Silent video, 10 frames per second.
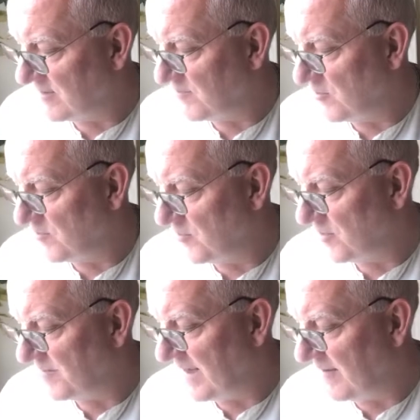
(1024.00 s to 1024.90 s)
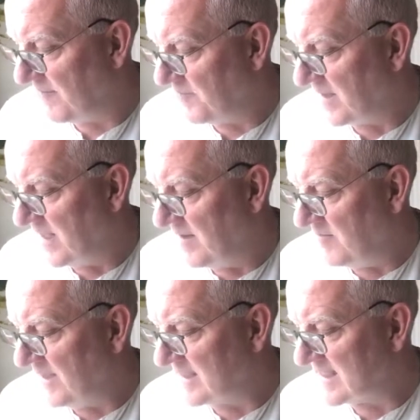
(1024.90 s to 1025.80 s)
the purport about
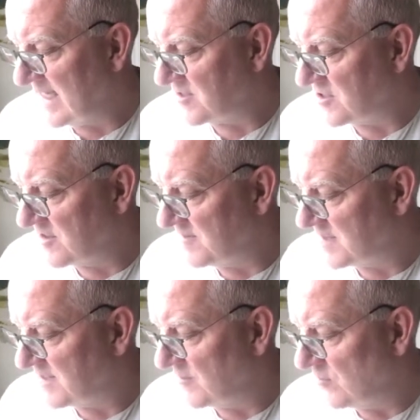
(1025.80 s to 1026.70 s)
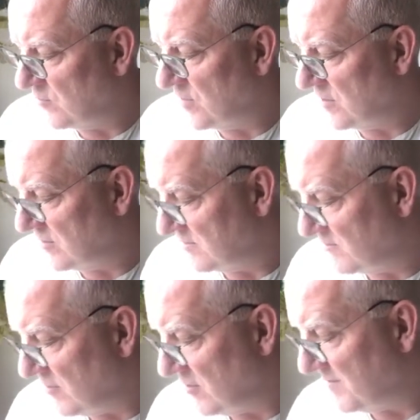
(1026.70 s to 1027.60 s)
being attached to the material world, and
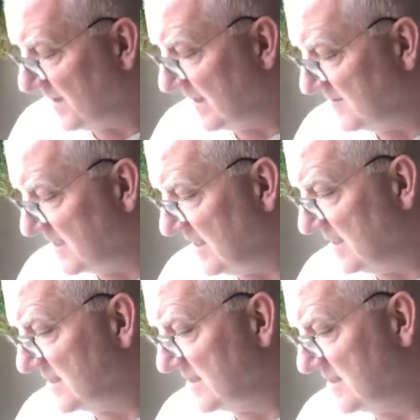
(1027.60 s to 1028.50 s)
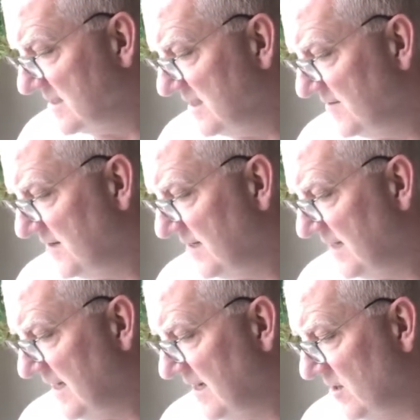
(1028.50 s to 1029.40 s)
Prabhupada gives a list, doesn't he, if I can
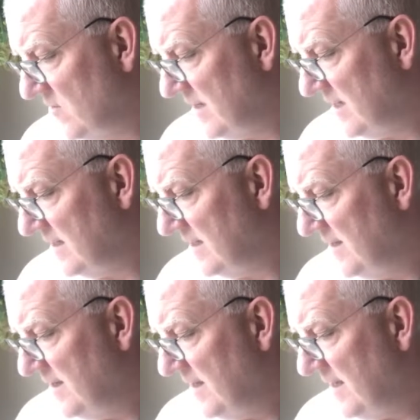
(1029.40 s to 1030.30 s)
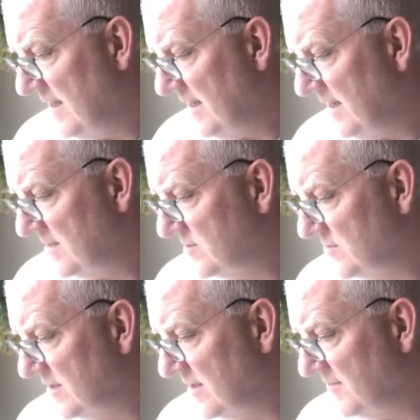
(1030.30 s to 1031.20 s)
get it quickly,
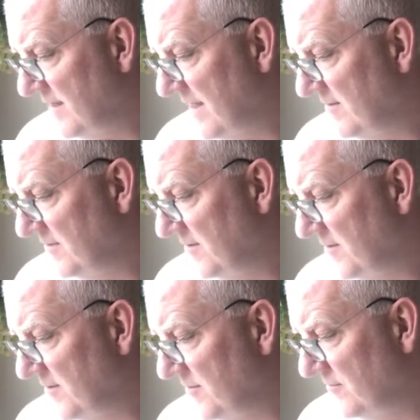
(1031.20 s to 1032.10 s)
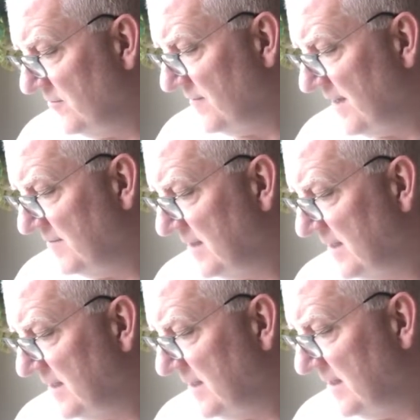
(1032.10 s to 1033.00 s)
talking about,
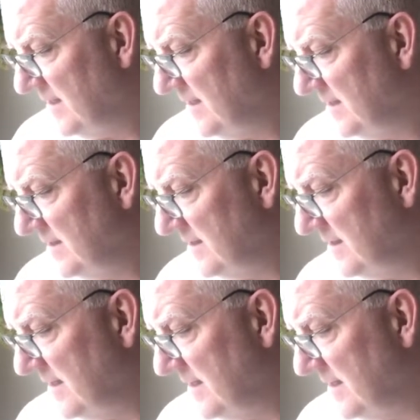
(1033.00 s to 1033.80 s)
family and